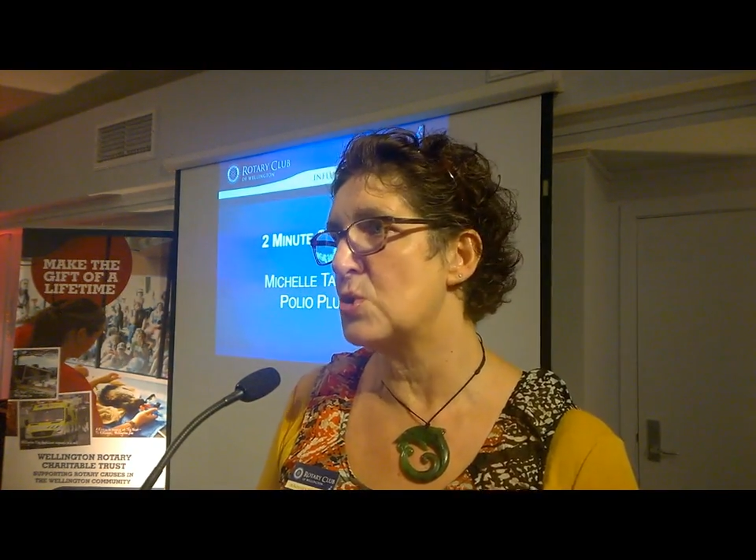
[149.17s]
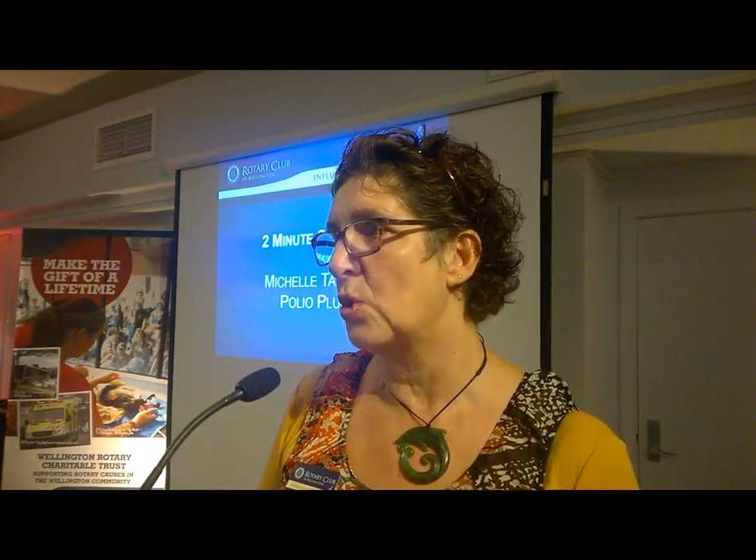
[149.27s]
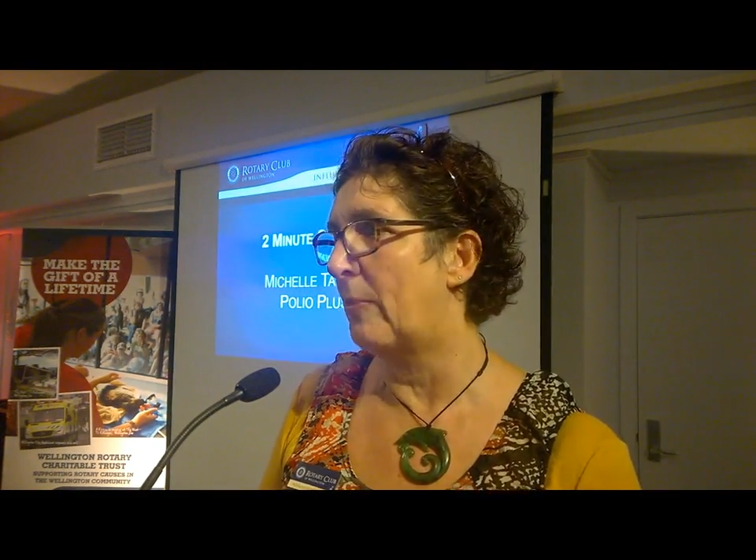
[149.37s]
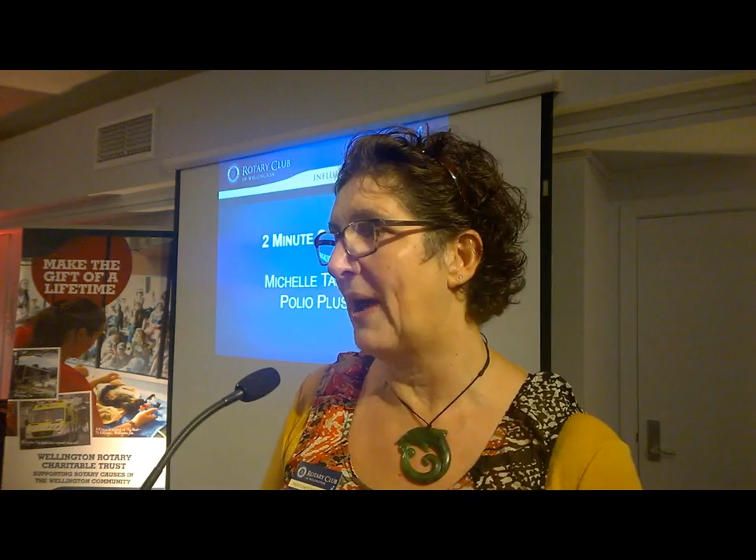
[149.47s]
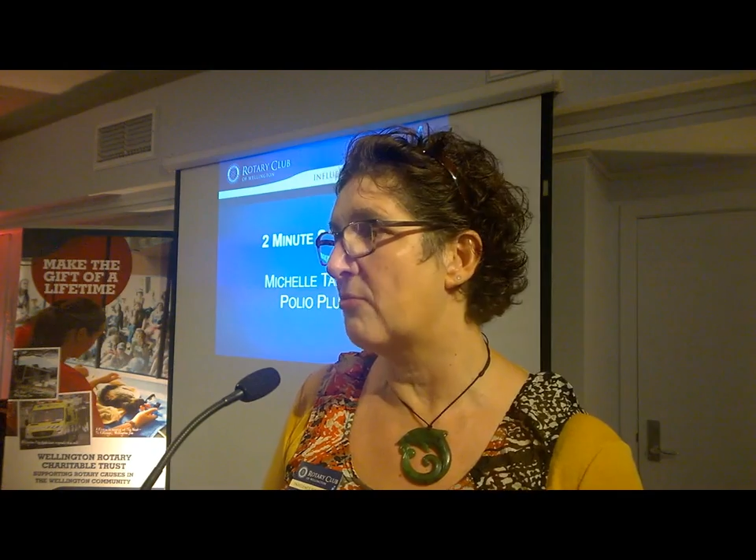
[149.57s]

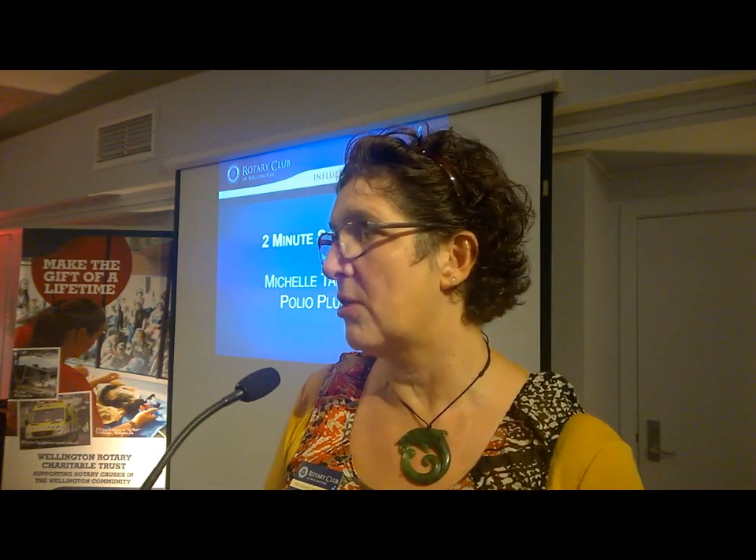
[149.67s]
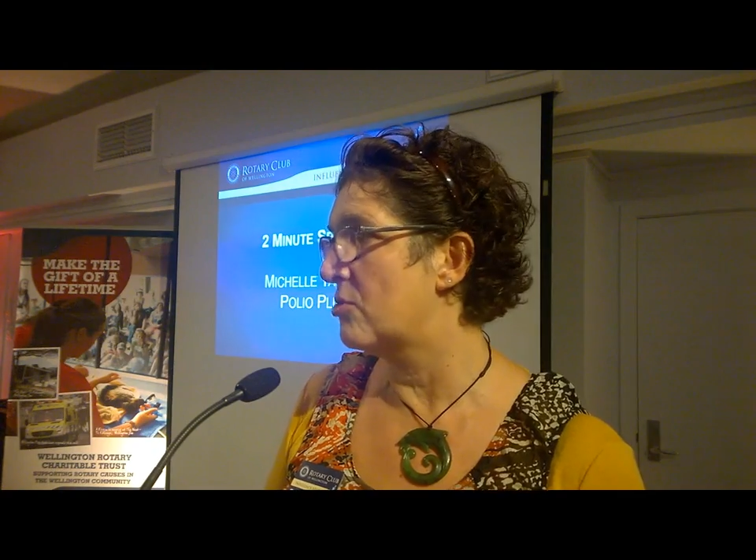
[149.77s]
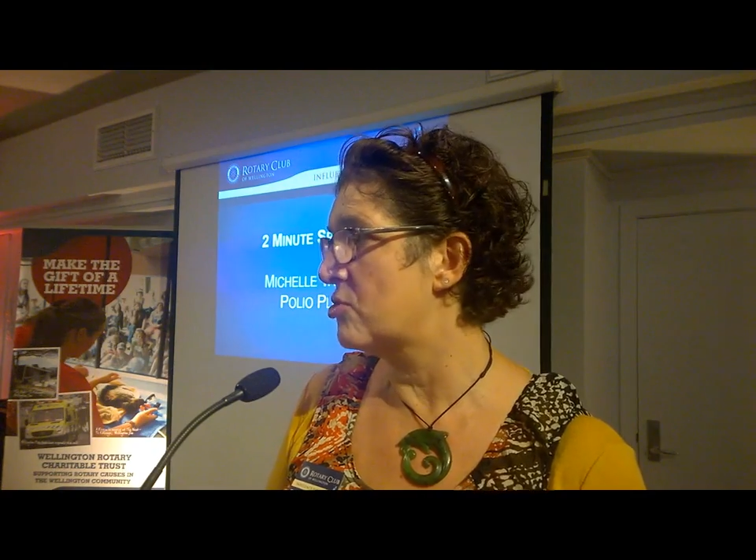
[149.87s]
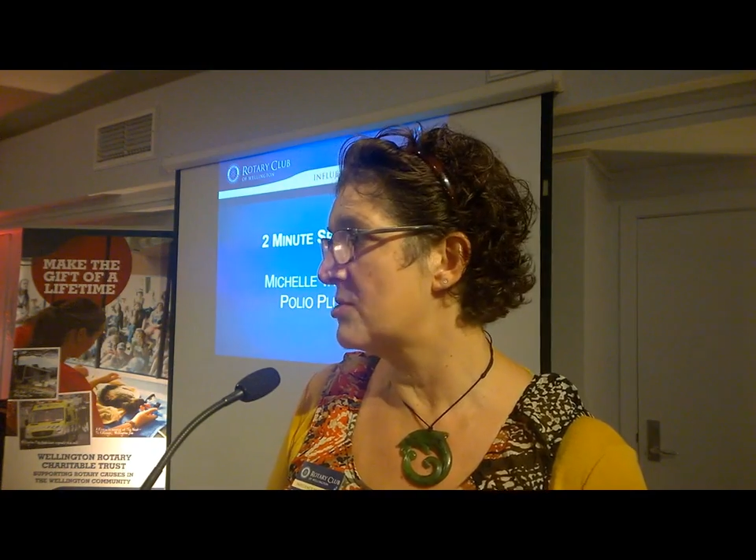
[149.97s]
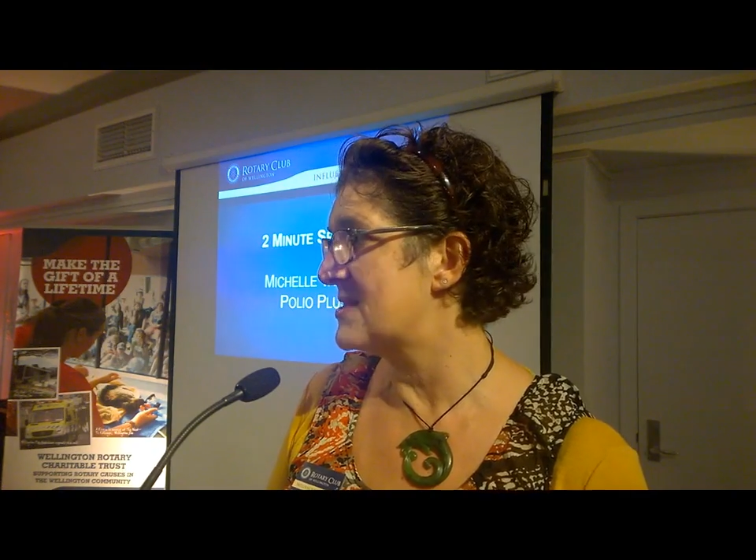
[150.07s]
talk about
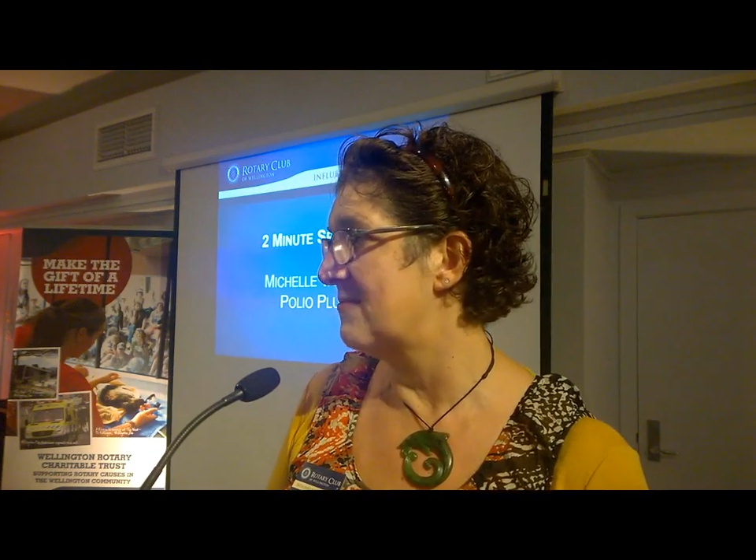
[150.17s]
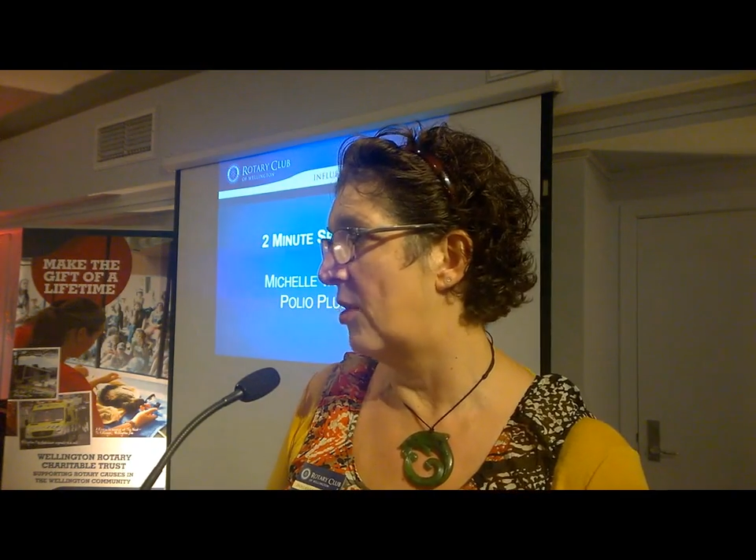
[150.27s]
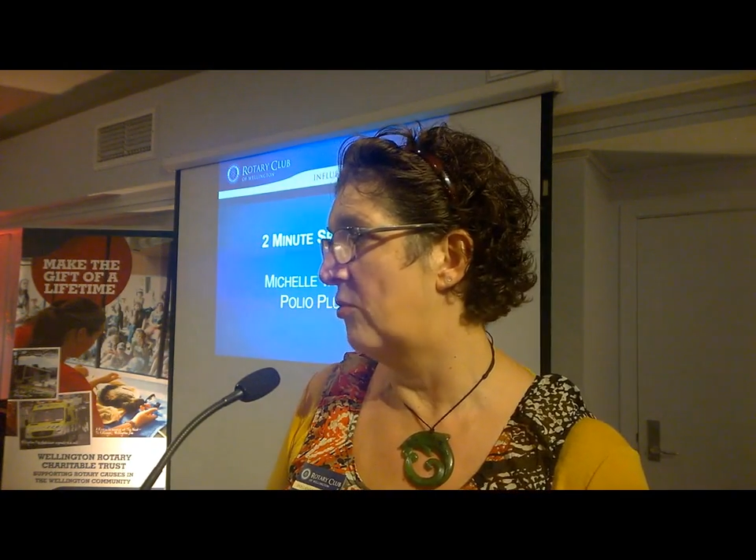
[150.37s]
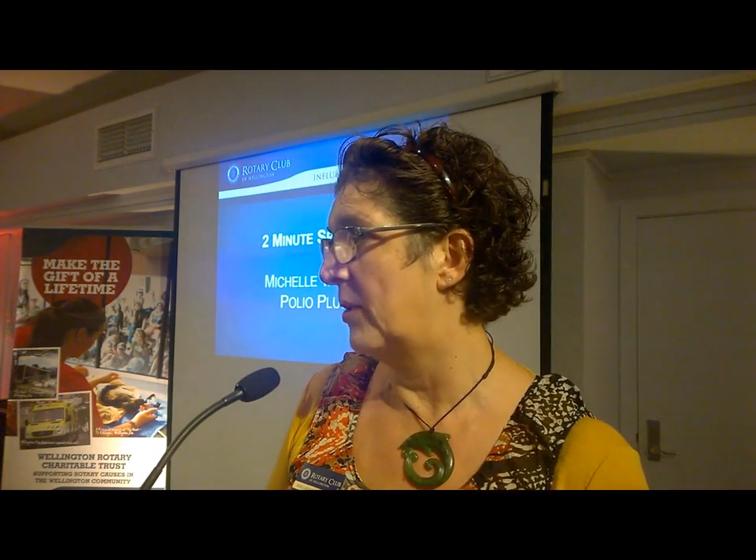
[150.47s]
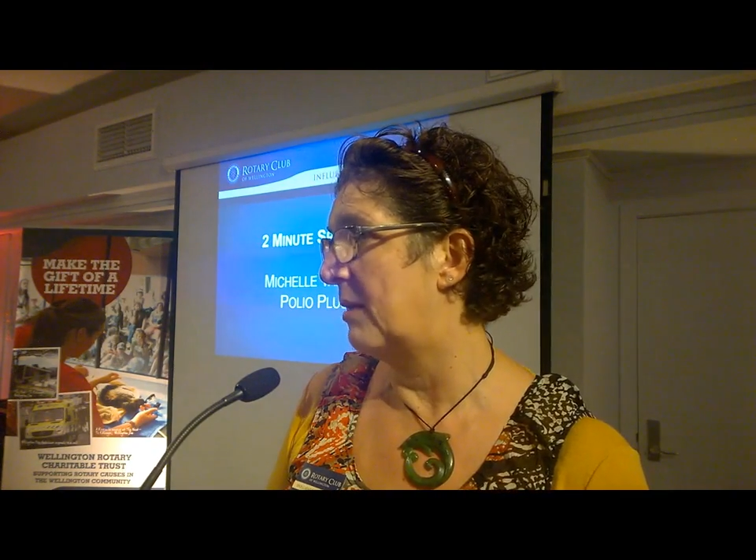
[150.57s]
Rotary's
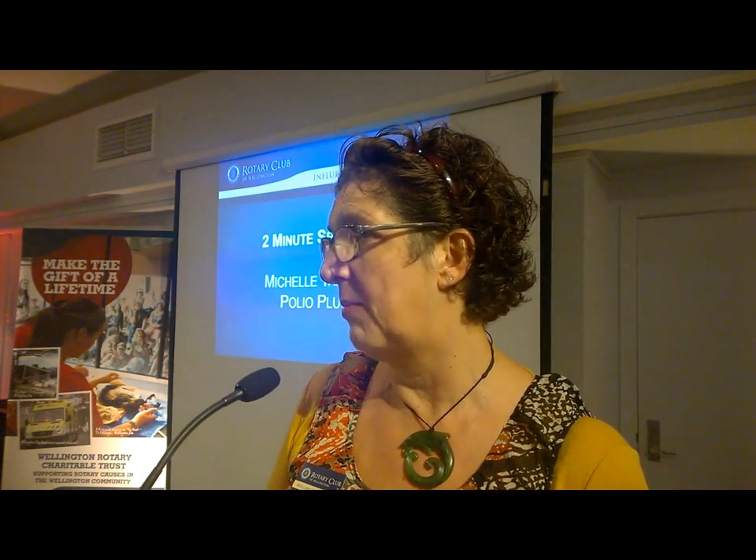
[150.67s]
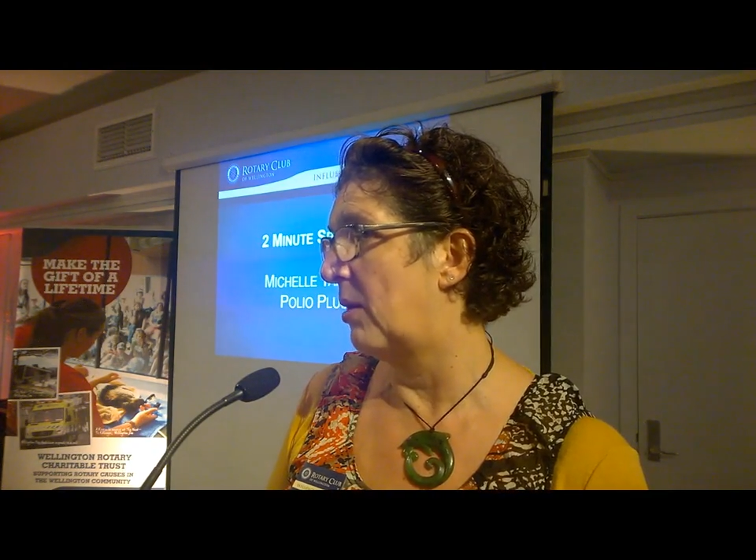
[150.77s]
involvement in